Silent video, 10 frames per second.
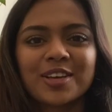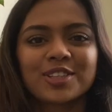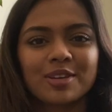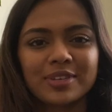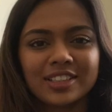
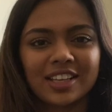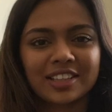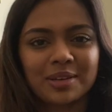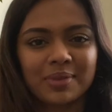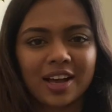So I've been
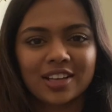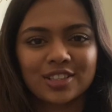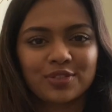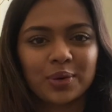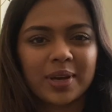collecting
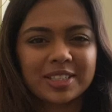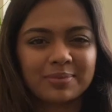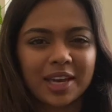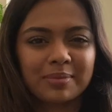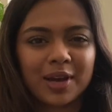plants for quite
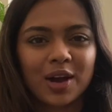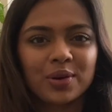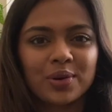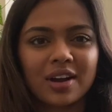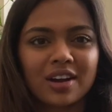some time
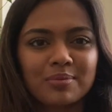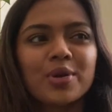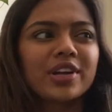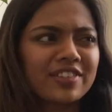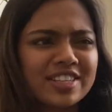now,
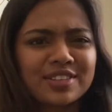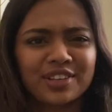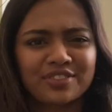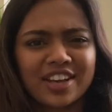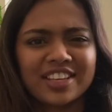more
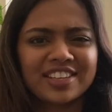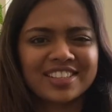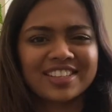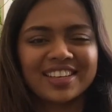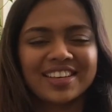aggressively fairly
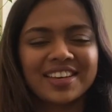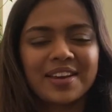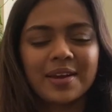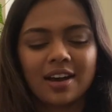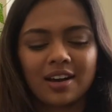recently,
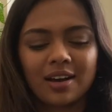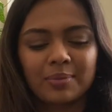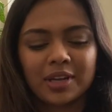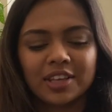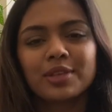
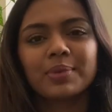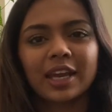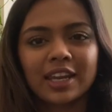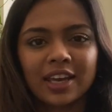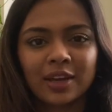but in the
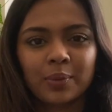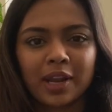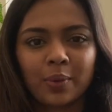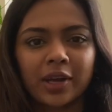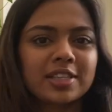beginning
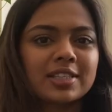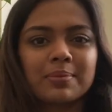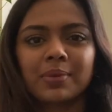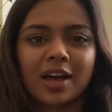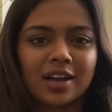when I wanted
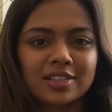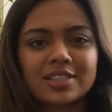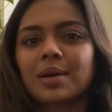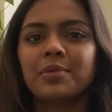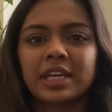some plants,
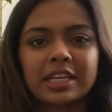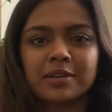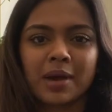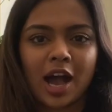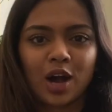some green
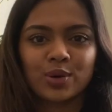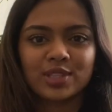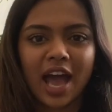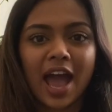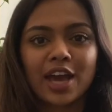in my house,
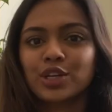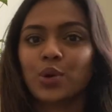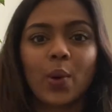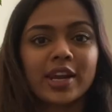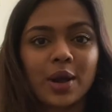I had
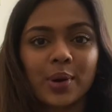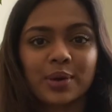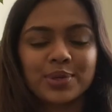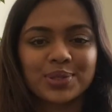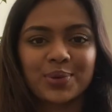no idea what
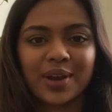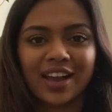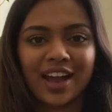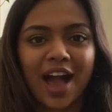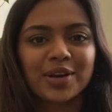I was
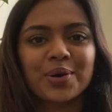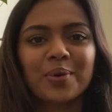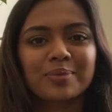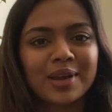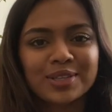doing. I didn't know
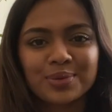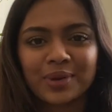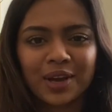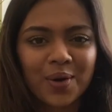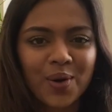what plants to
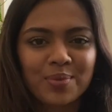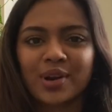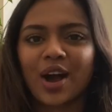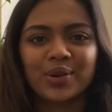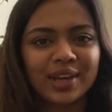bring home or
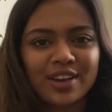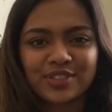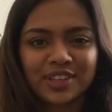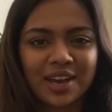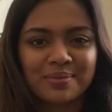how to care
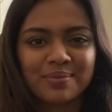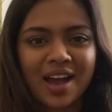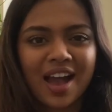for them.